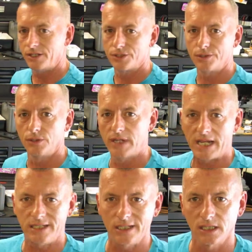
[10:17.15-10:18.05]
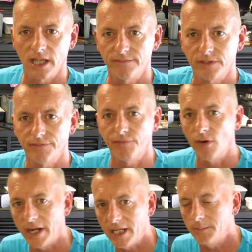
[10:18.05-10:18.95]
and true 1911
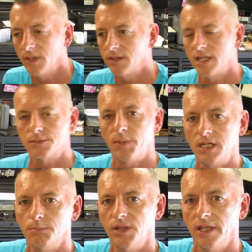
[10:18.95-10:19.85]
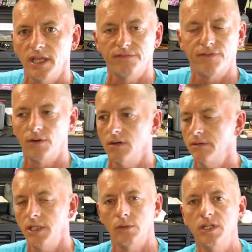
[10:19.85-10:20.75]
frame that's been in play
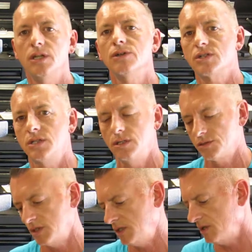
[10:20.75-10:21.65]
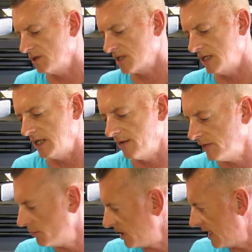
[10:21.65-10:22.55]
for, years and years and years, and
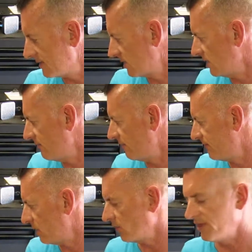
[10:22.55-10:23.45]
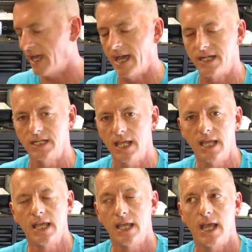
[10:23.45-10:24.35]
everybody has a love affair with that, and
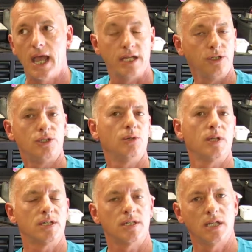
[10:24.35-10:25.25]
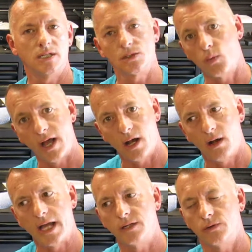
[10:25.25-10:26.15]
I do to an extent as well.
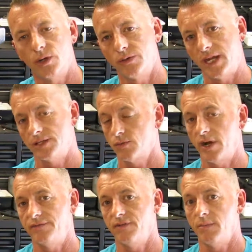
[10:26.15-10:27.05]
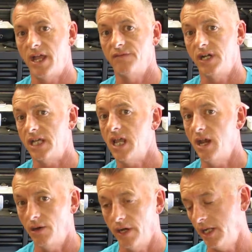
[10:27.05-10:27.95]
I don't know that it's right for my everyday
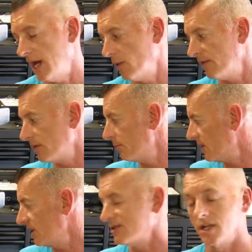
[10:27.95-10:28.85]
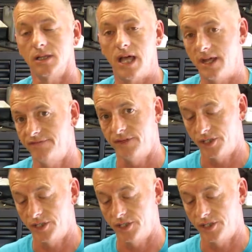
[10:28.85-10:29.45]
carry, however, but it's a lot of fun to